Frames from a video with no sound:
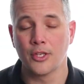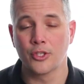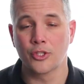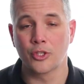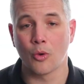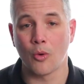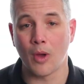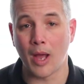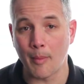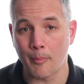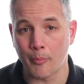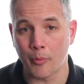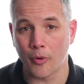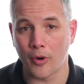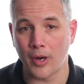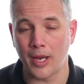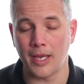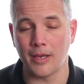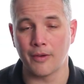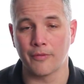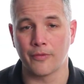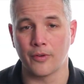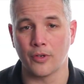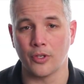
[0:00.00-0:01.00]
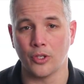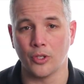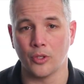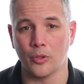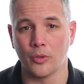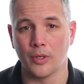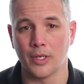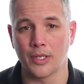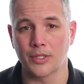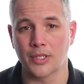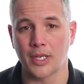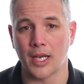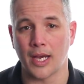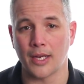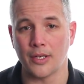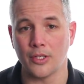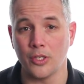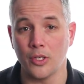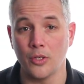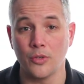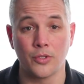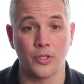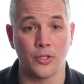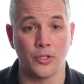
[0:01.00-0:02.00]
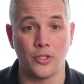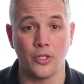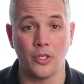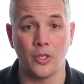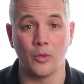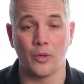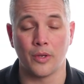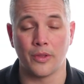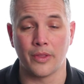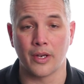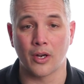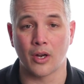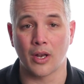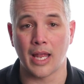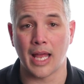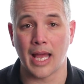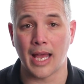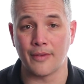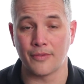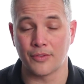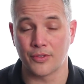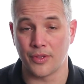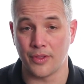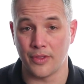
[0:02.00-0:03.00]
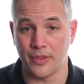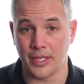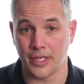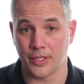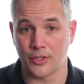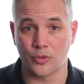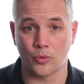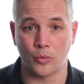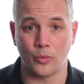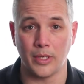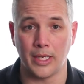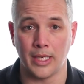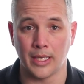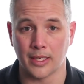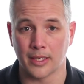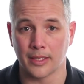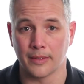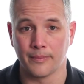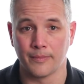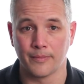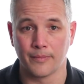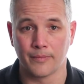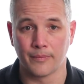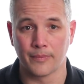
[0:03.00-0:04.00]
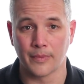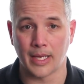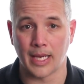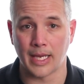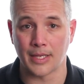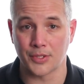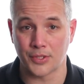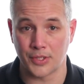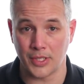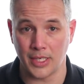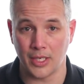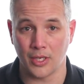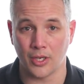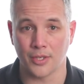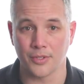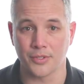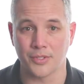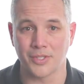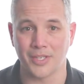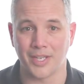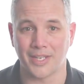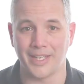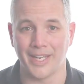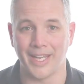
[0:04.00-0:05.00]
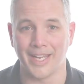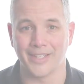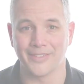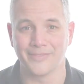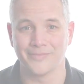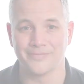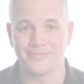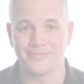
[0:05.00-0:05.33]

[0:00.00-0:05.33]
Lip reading: So I'm praying for you as God uses you in their lives this week. I'll see you on Sunday.